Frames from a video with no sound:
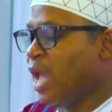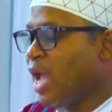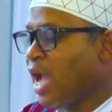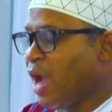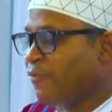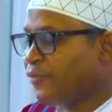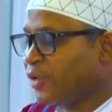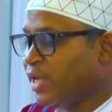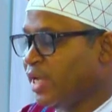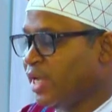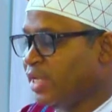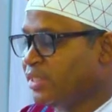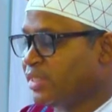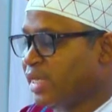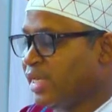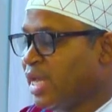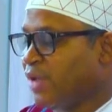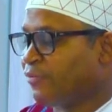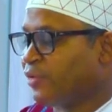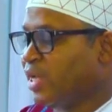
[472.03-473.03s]
Africans
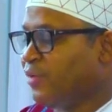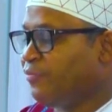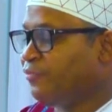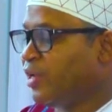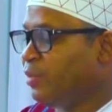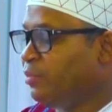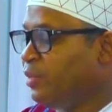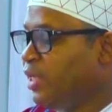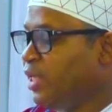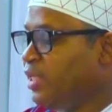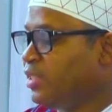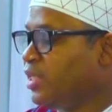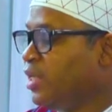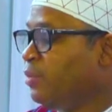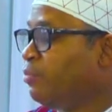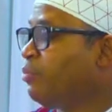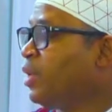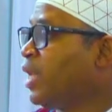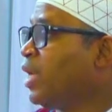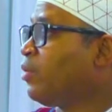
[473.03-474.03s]
and African families
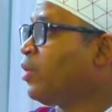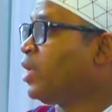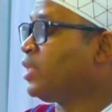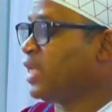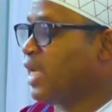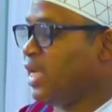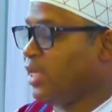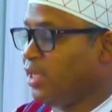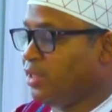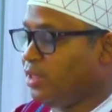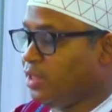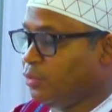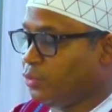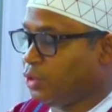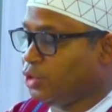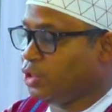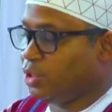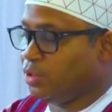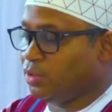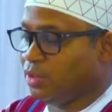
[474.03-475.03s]
in Ballarat and in the
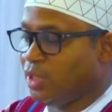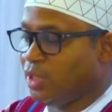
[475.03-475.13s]
region.